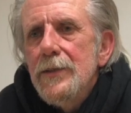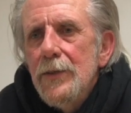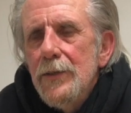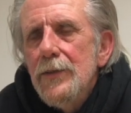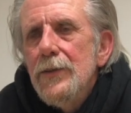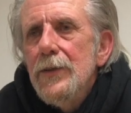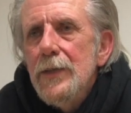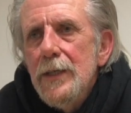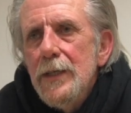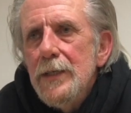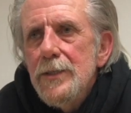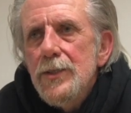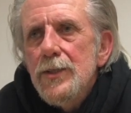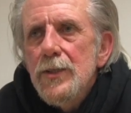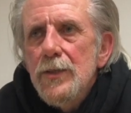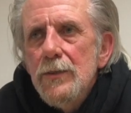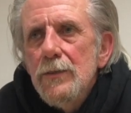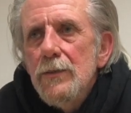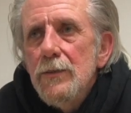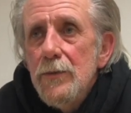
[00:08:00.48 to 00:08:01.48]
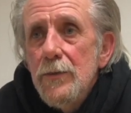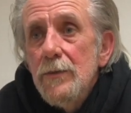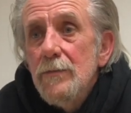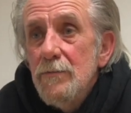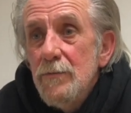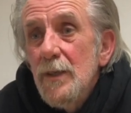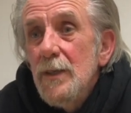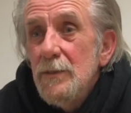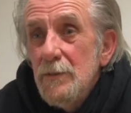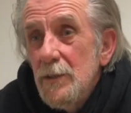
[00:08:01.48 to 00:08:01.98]
that these
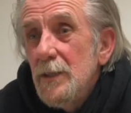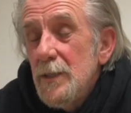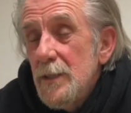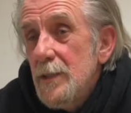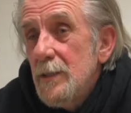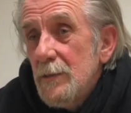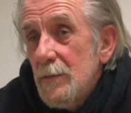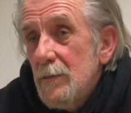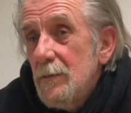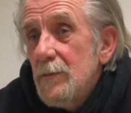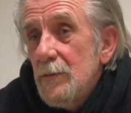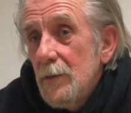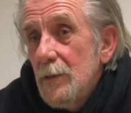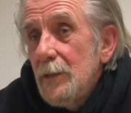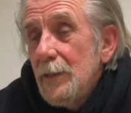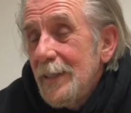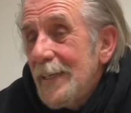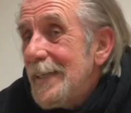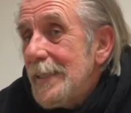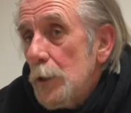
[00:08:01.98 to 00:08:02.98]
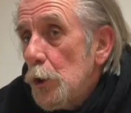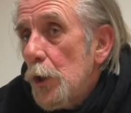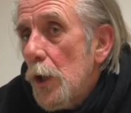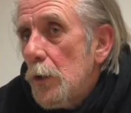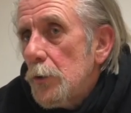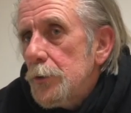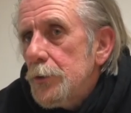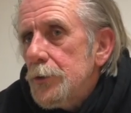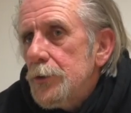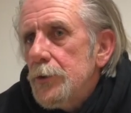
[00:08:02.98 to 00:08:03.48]
little
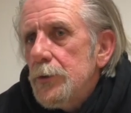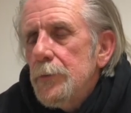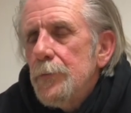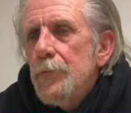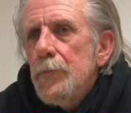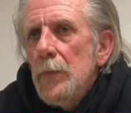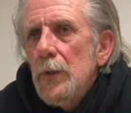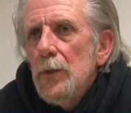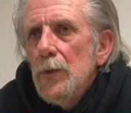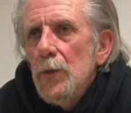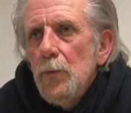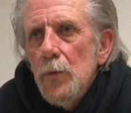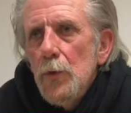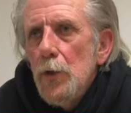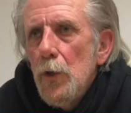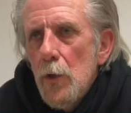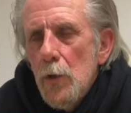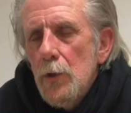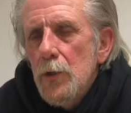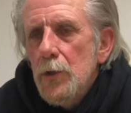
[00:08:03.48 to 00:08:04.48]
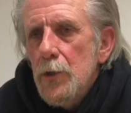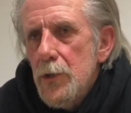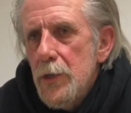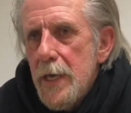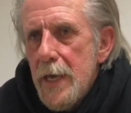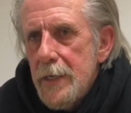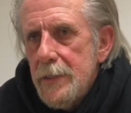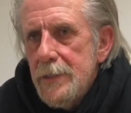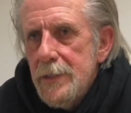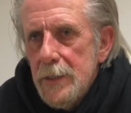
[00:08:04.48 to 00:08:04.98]
dogs were not
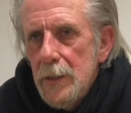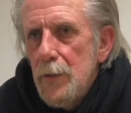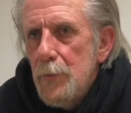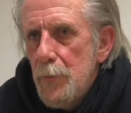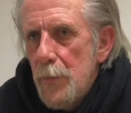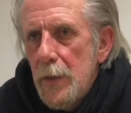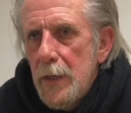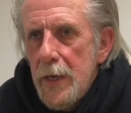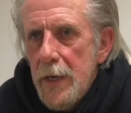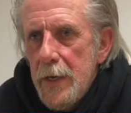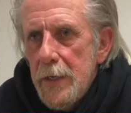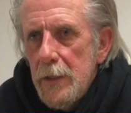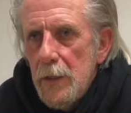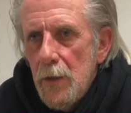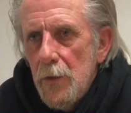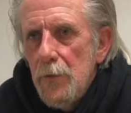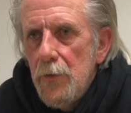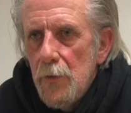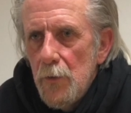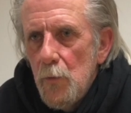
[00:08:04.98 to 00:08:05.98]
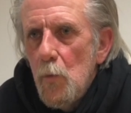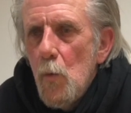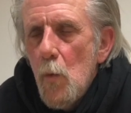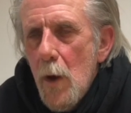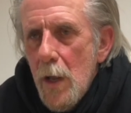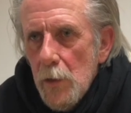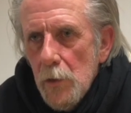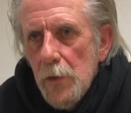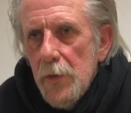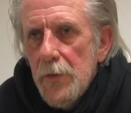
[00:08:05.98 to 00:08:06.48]
created by the
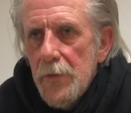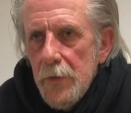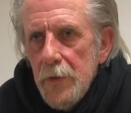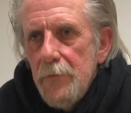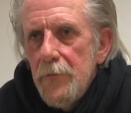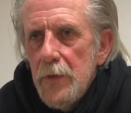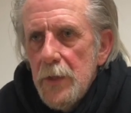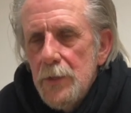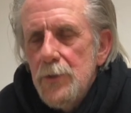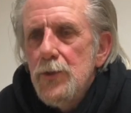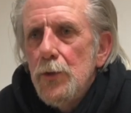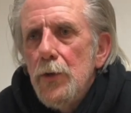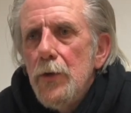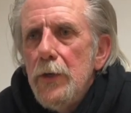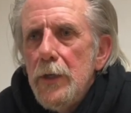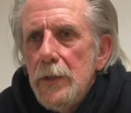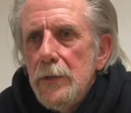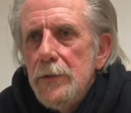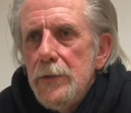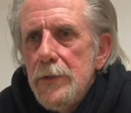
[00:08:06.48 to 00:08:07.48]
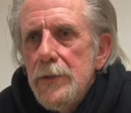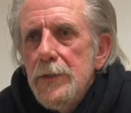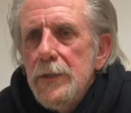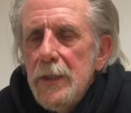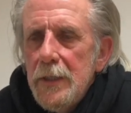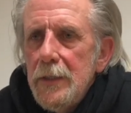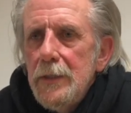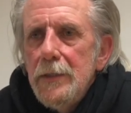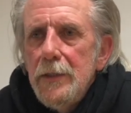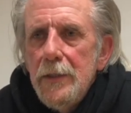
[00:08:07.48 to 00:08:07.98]
wealthy Victorians
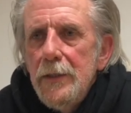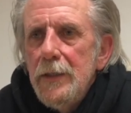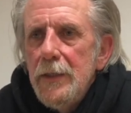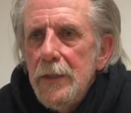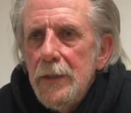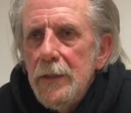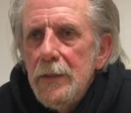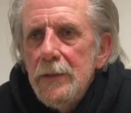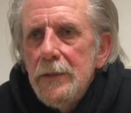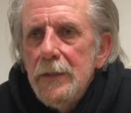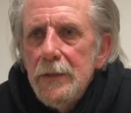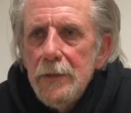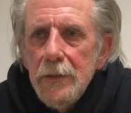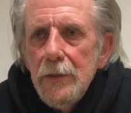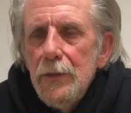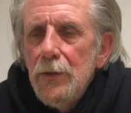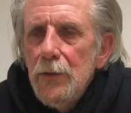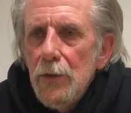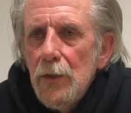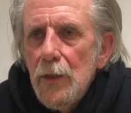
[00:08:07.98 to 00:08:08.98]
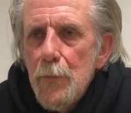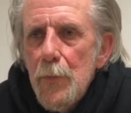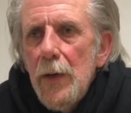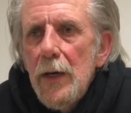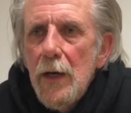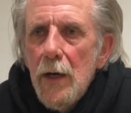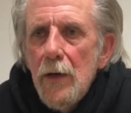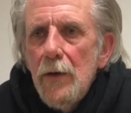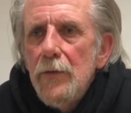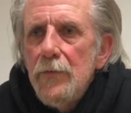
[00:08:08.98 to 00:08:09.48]
in the early
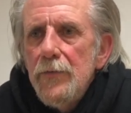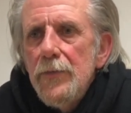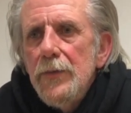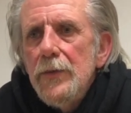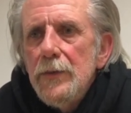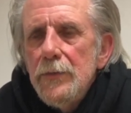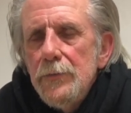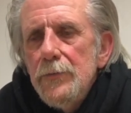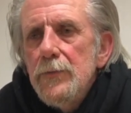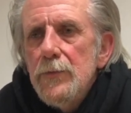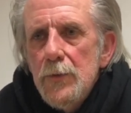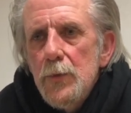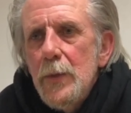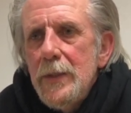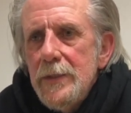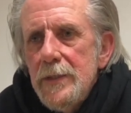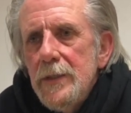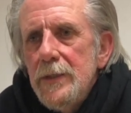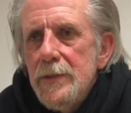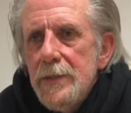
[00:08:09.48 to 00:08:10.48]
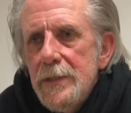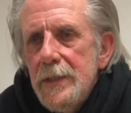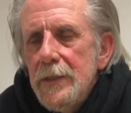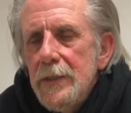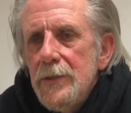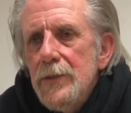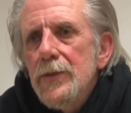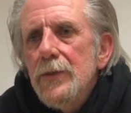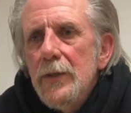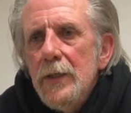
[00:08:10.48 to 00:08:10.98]
part of the 20th
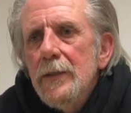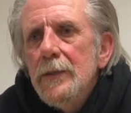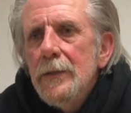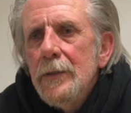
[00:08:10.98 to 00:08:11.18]
century.